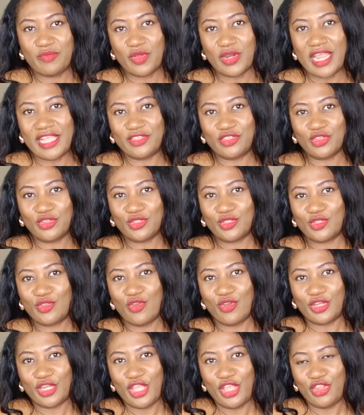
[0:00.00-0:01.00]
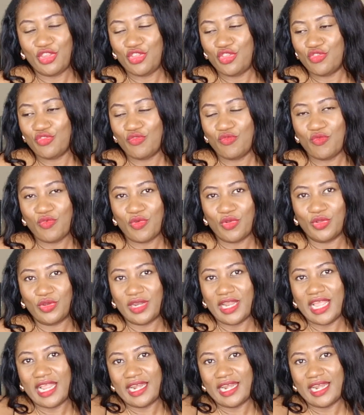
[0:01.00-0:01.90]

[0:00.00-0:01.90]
but I just got a new one